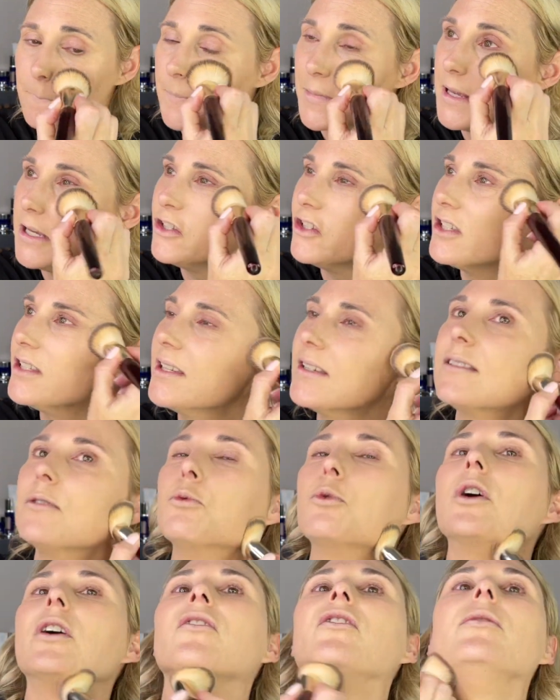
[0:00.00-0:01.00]
it just doesn't
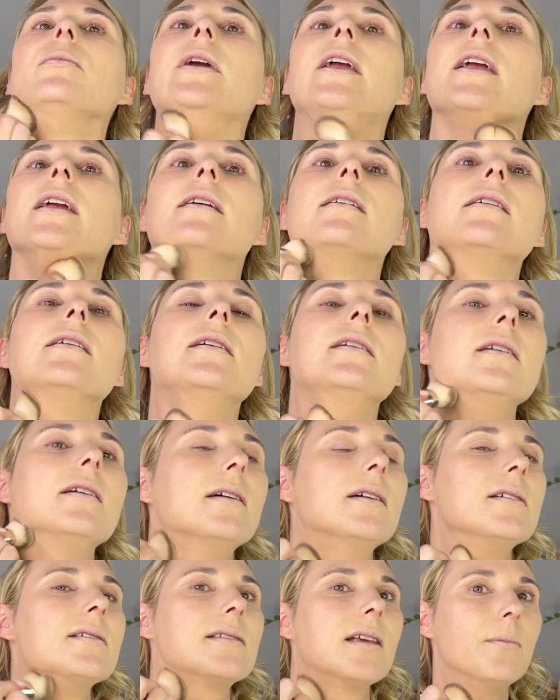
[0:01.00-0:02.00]
work for me.
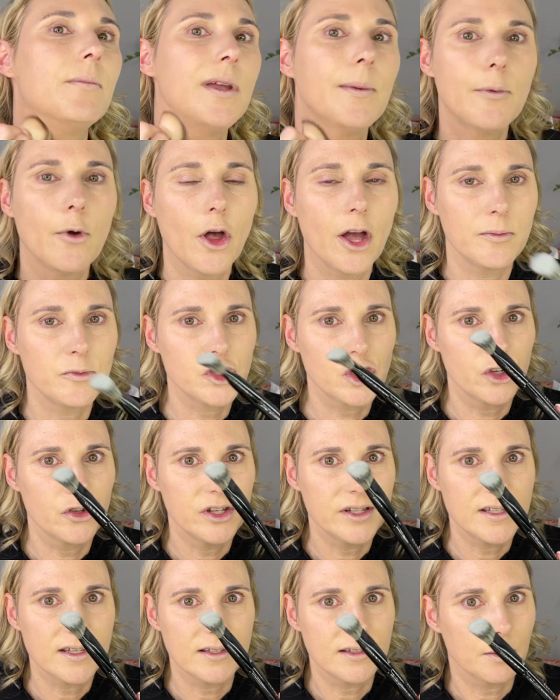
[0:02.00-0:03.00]
Some people, I'm sure
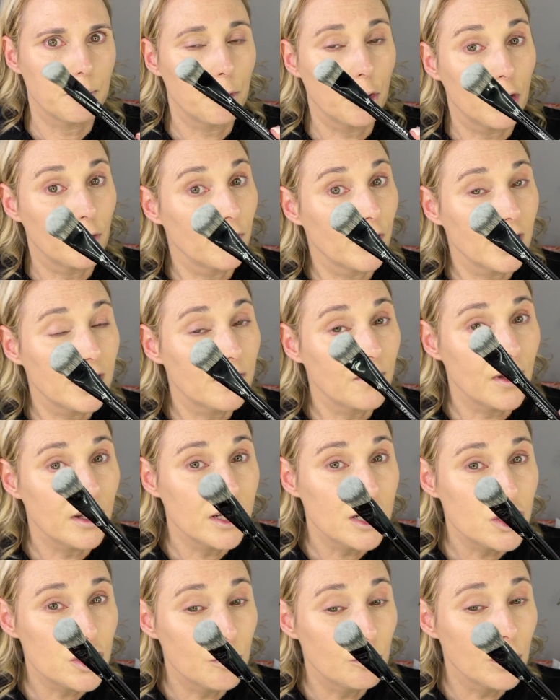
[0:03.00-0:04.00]
this is a perfect
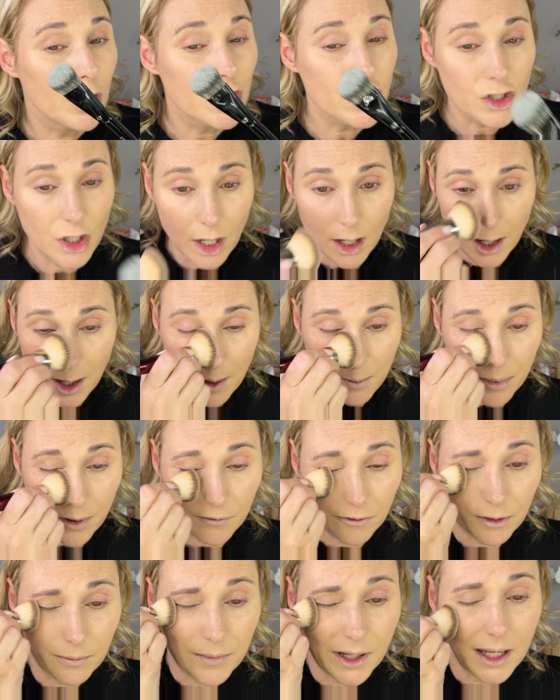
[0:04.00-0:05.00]
foundation brush, but
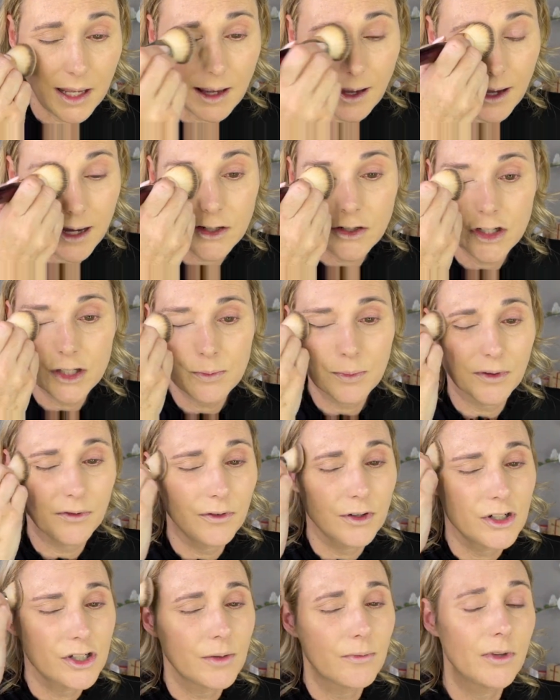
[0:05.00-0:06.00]
for me, I just
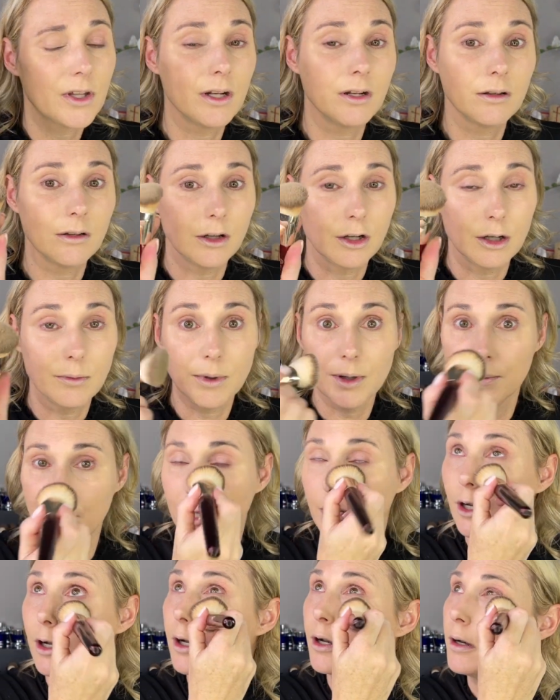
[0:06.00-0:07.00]
prefer something a little bit
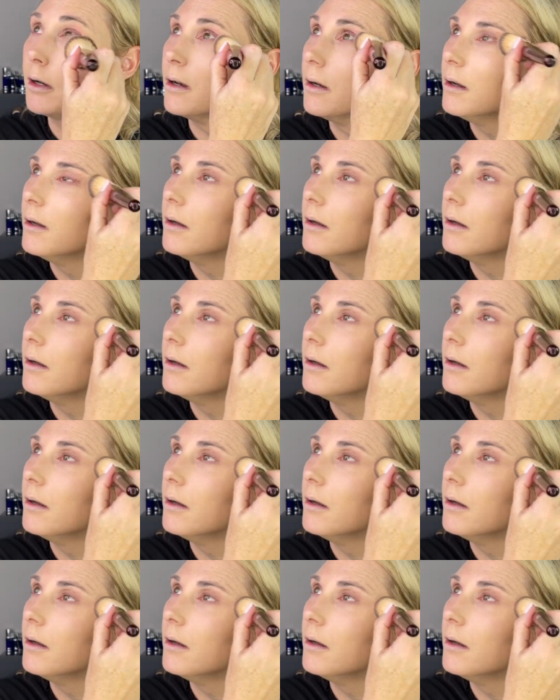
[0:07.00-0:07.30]
bigger.